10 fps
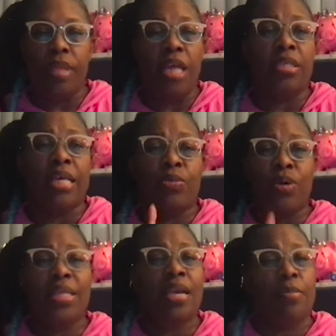So that's
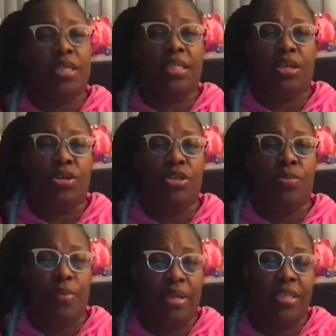one thing I'm going to tell you to
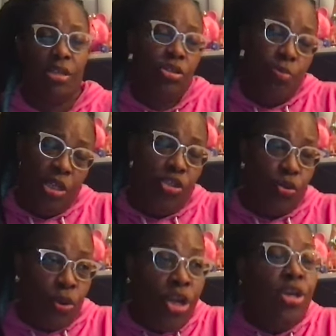make
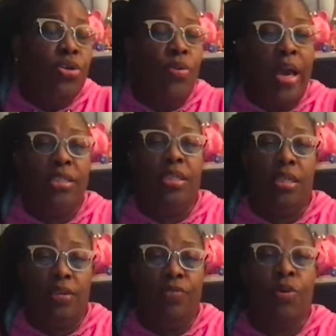sure you actually
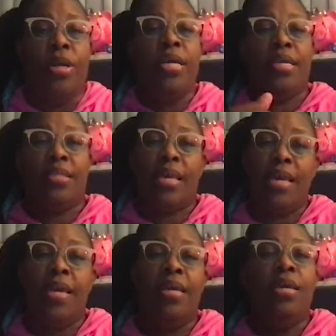look for is,
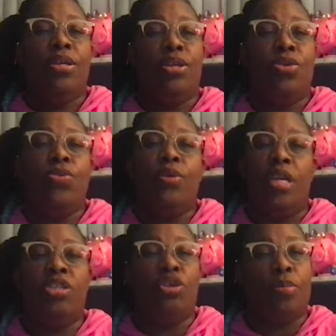can you
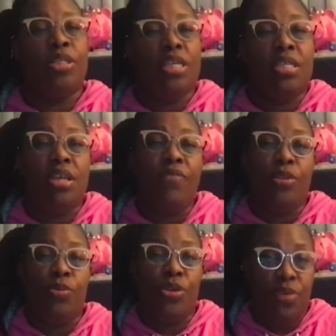get your machine
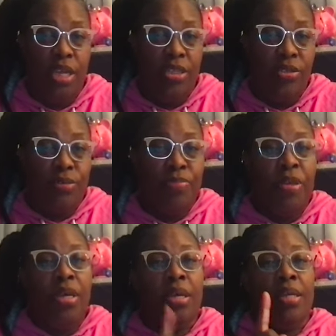serviced when you need to?
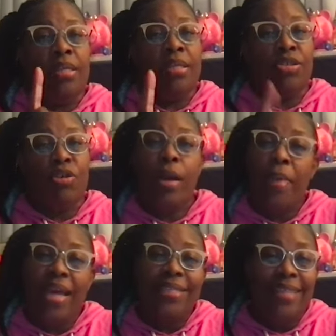The
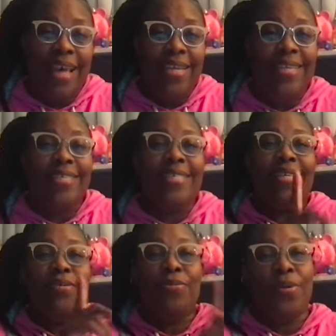drawback to that is,
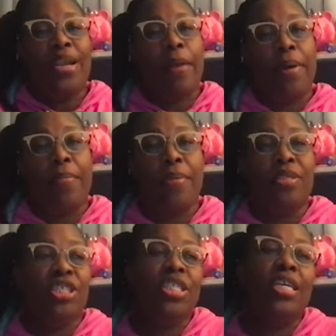when I bought my
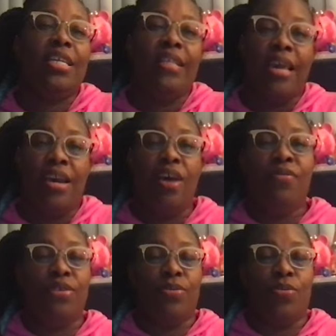machine, they
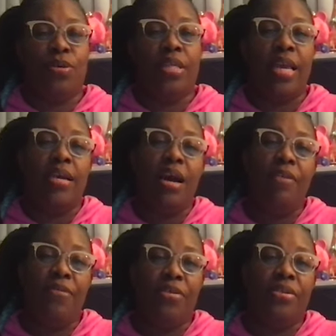cover the warrant, they
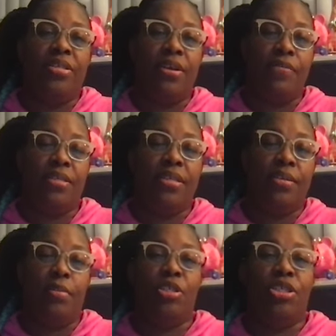cover the servicing of
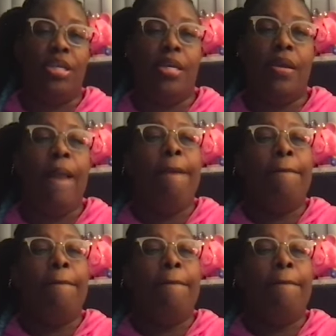the machine.